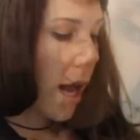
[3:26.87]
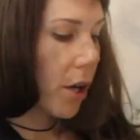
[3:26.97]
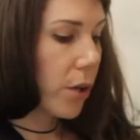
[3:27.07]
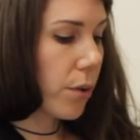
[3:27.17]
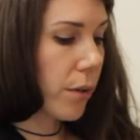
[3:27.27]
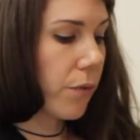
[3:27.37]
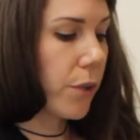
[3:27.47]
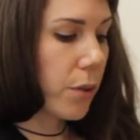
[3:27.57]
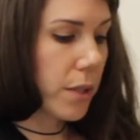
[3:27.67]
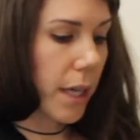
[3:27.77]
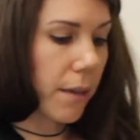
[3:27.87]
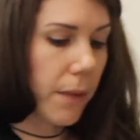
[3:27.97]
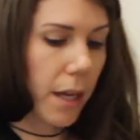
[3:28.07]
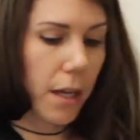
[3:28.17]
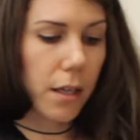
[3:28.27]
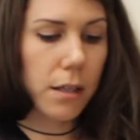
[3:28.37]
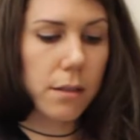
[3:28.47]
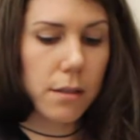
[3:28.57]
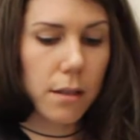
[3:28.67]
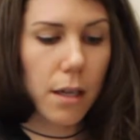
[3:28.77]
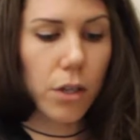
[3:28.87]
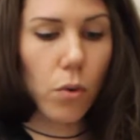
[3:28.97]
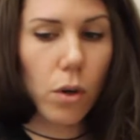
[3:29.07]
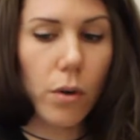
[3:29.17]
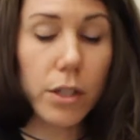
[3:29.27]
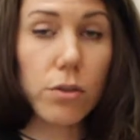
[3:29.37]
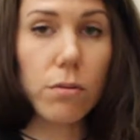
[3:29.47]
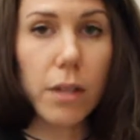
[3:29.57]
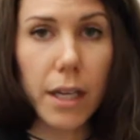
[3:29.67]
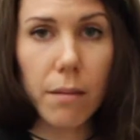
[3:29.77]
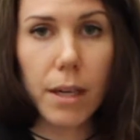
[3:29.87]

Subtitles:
How you infuse it is you're going to lid it,